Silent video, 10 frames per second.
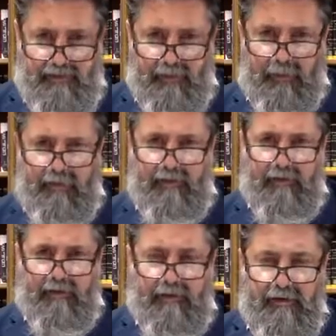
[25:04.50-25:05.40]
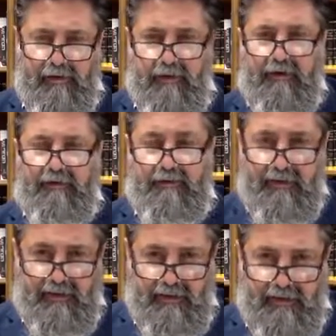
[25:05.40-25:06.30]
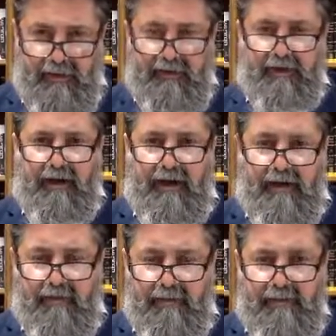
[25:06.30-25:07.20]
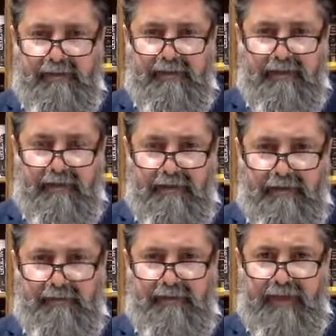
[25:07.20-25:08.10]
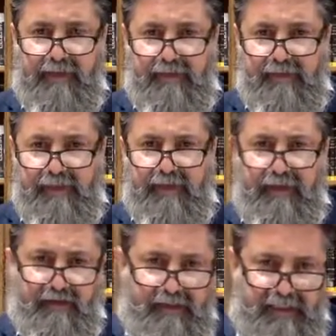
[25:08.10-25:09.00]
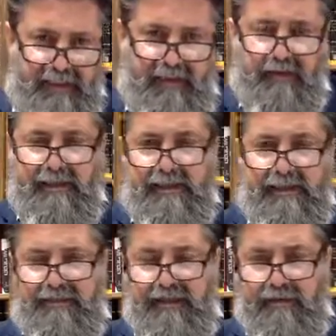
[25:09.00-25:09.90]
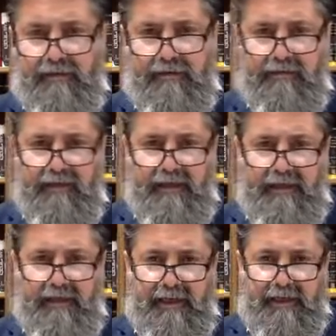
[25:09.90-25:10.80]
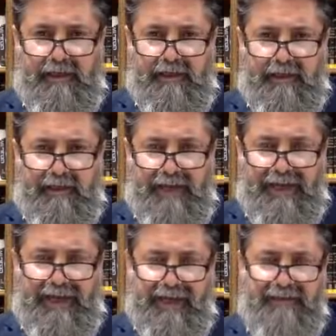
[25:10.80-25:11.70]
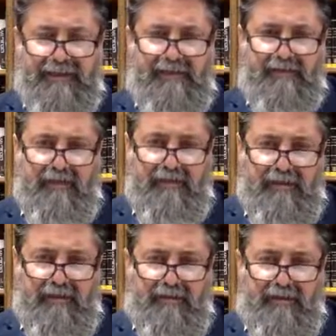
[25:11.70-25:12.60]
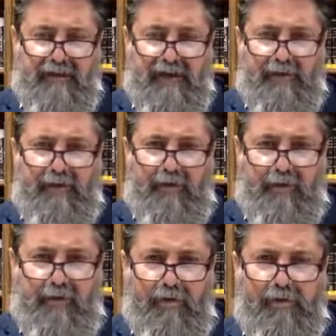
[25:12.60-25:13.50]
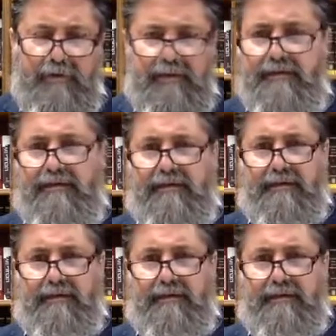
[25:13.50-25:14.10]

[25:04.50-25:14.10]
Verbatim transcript: the plural of armies, you know, army, armies, tzevaot. Hannah says to Hashem, you have all these